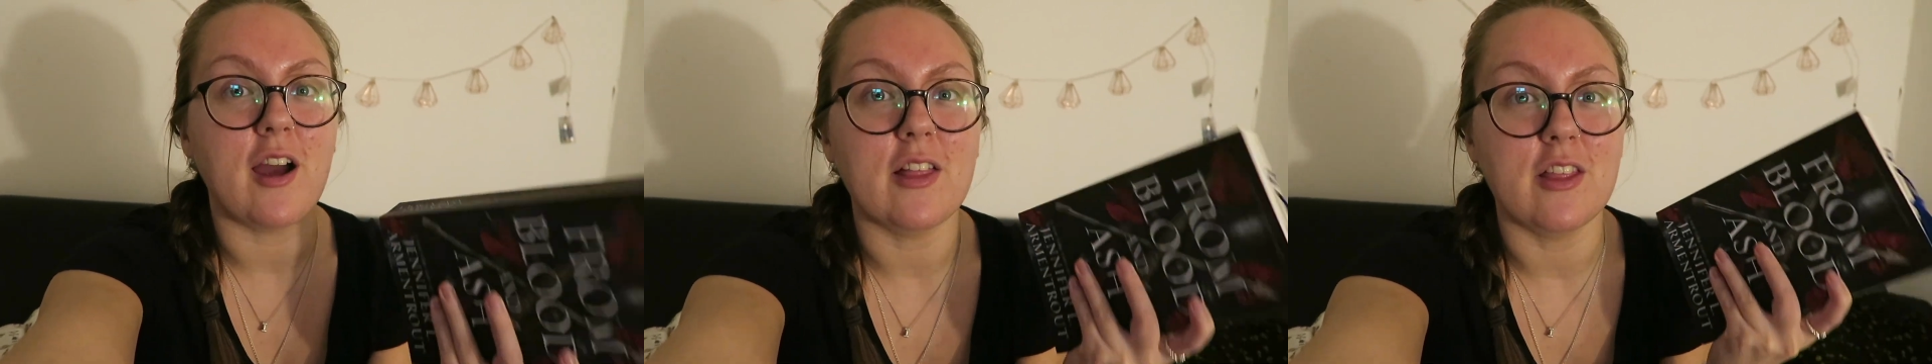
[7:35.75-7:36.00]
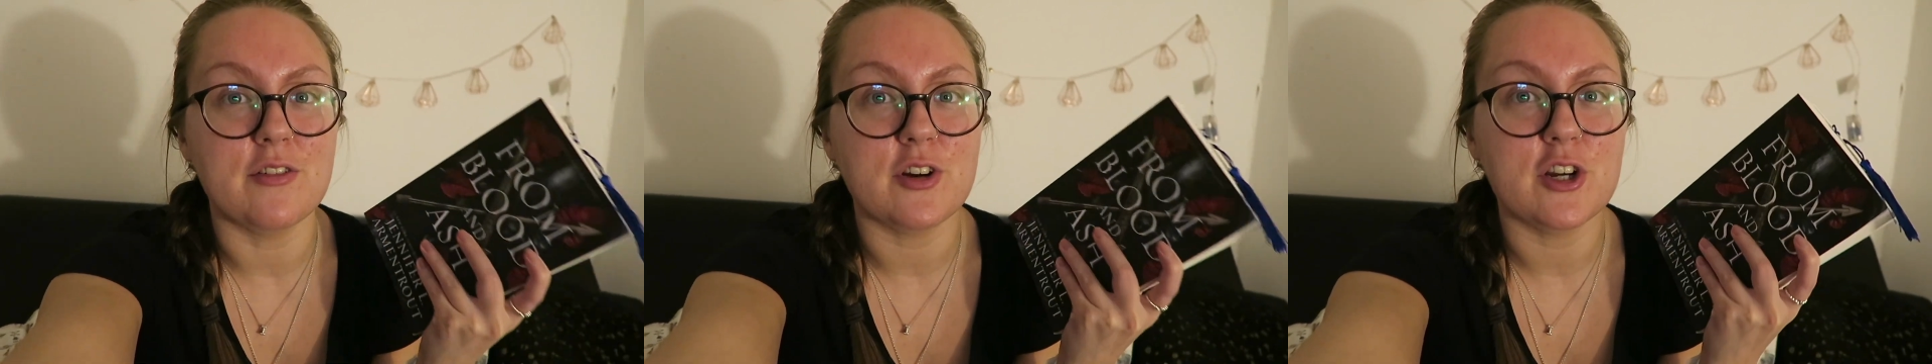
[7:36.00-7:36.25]
I
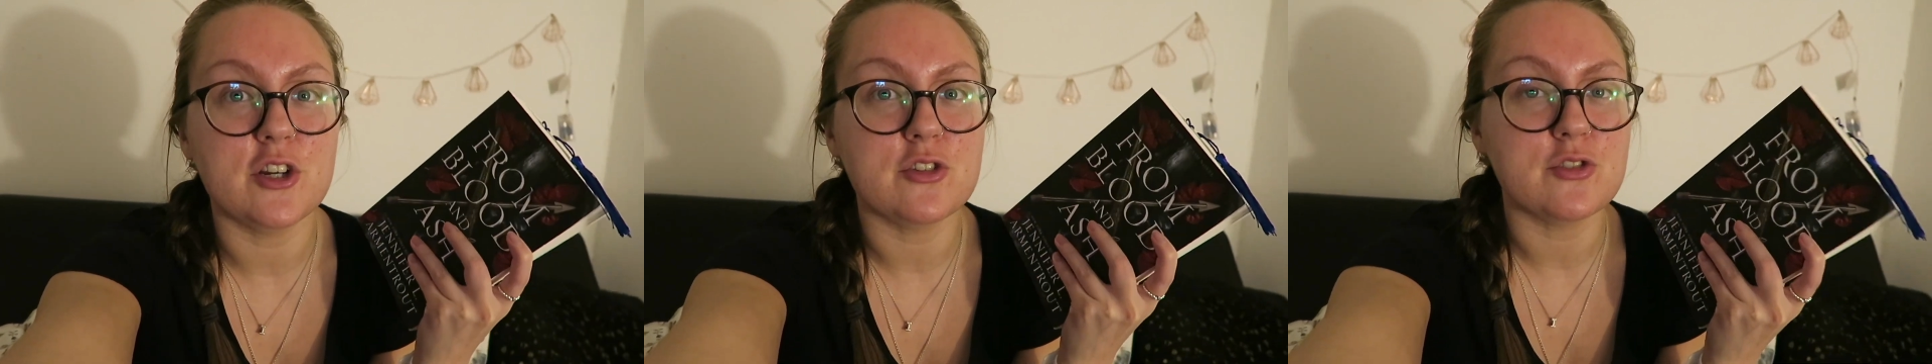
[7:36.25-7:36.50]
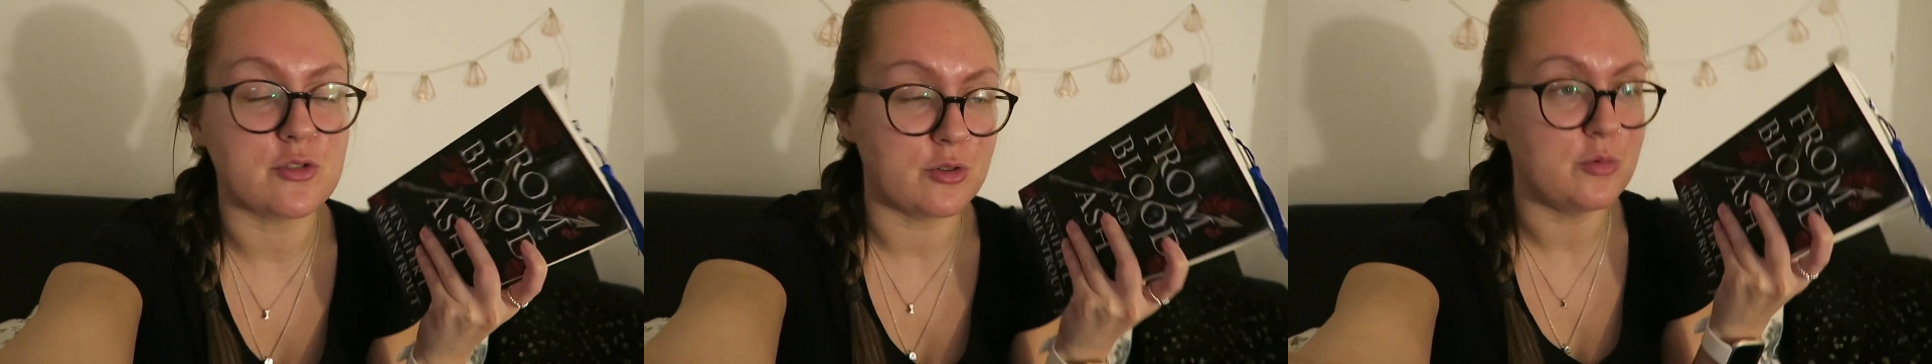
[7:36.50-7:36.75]
love her
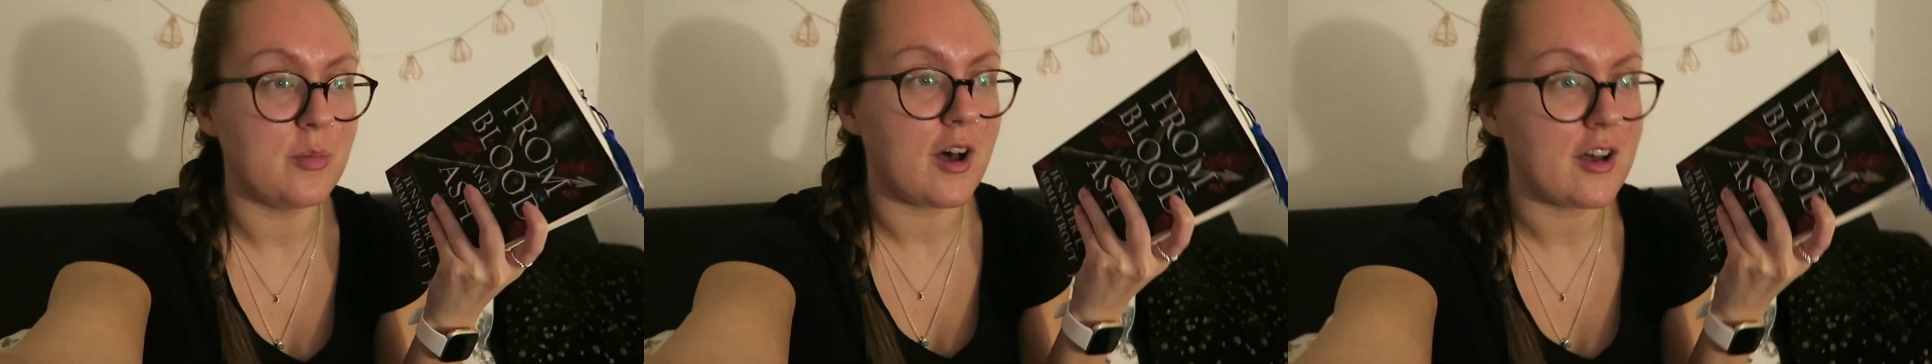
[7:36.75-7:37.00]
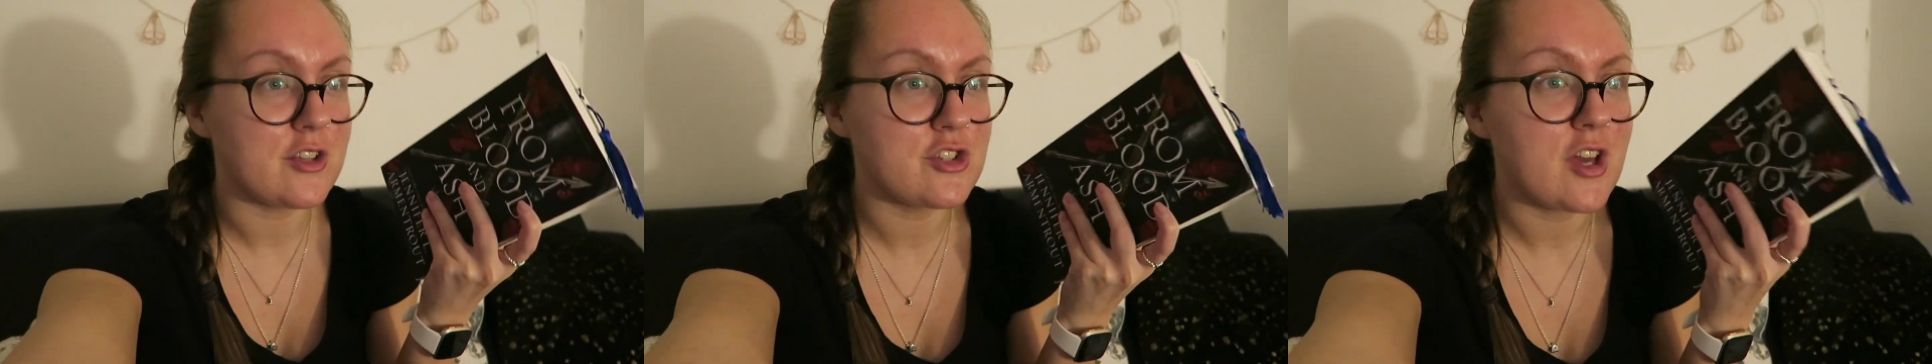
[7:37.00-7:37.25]
so
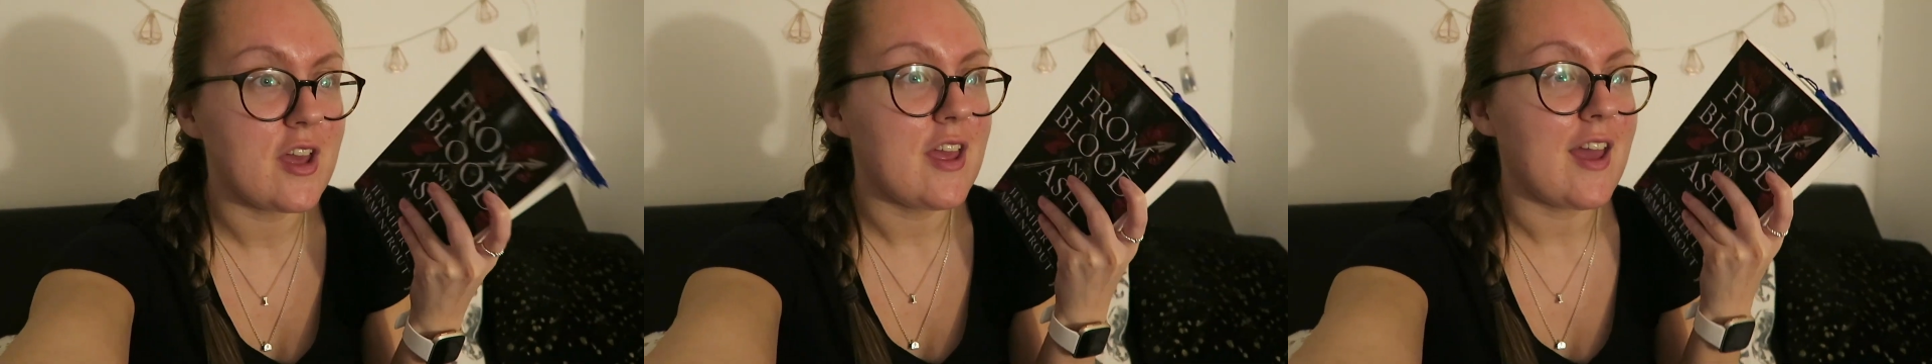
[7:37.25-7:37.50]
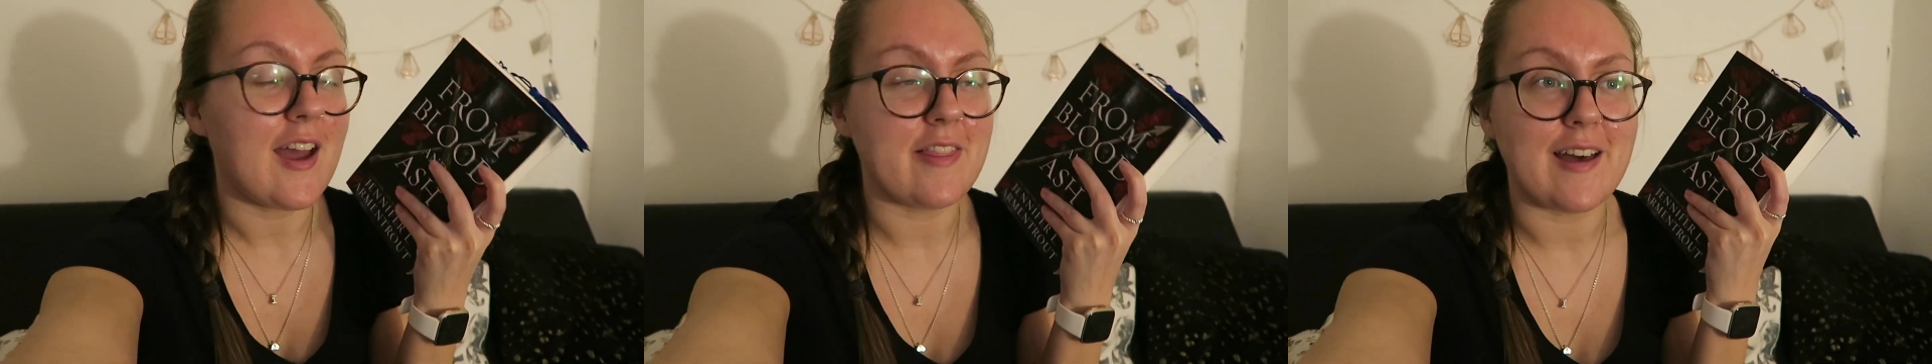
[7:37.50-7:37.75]
much,
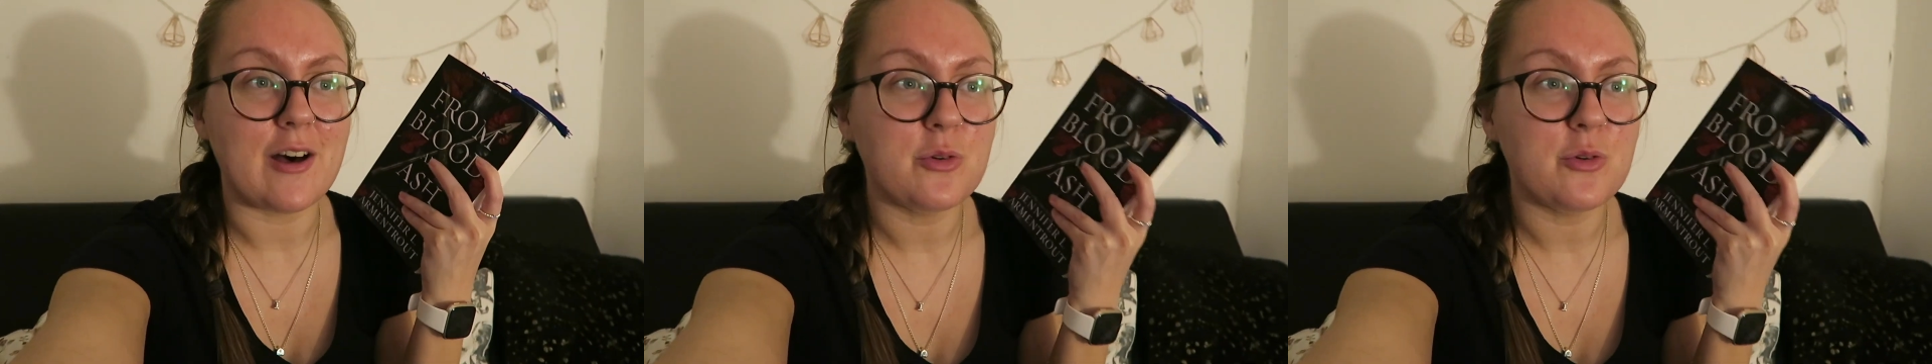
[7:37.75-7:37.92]
and that